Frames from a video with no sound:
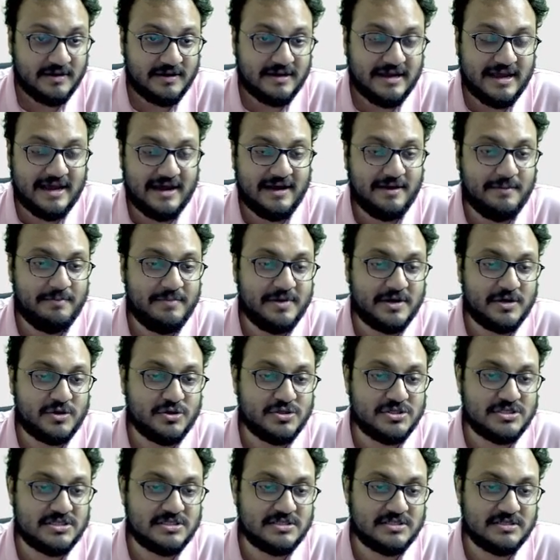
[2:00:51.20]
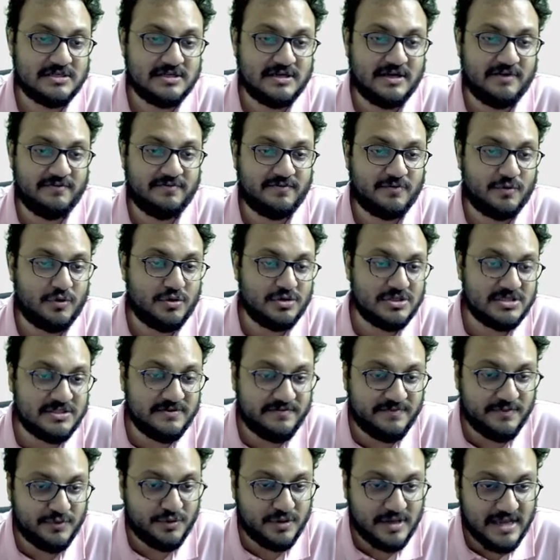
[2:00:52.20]
uh, because of course if
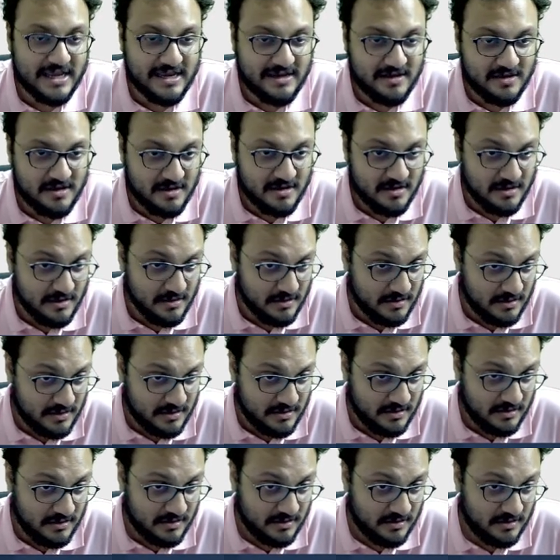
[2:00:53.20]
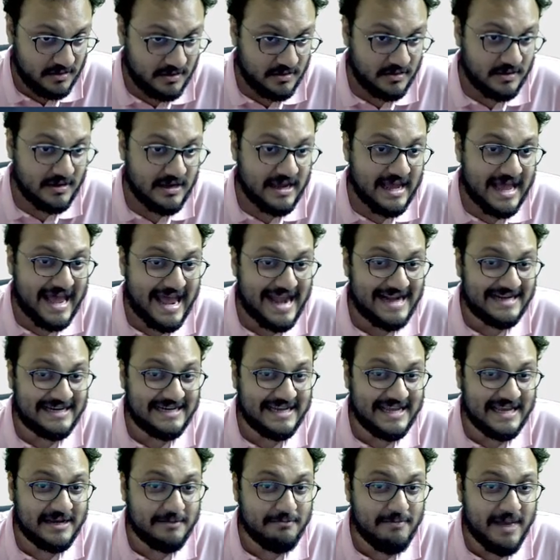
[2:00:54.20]
you take here i
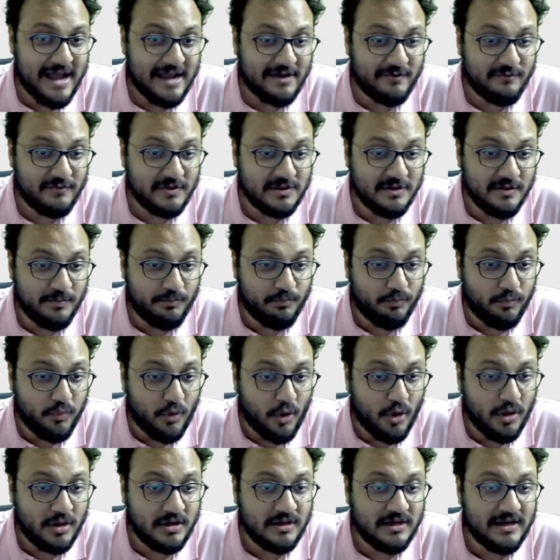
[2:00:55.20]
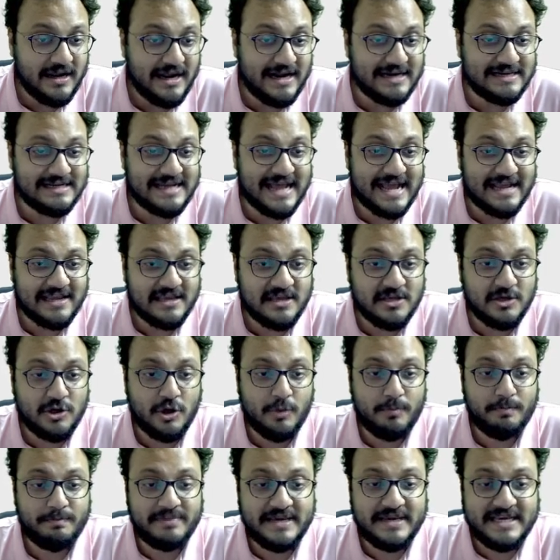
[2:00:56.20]
take back with the pawn attacking your
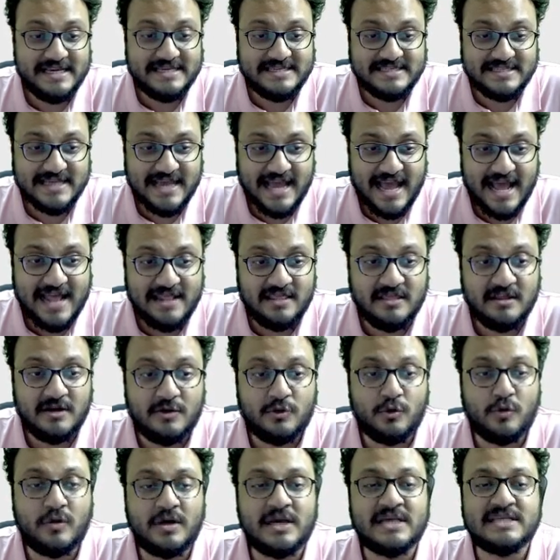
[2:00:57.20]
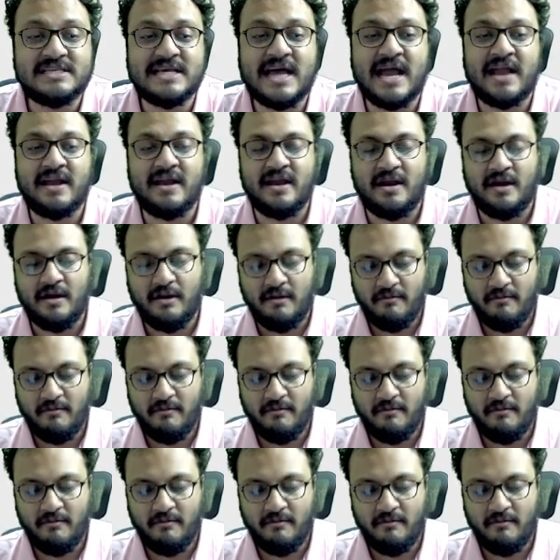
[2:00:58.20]
piece and the rook is hanging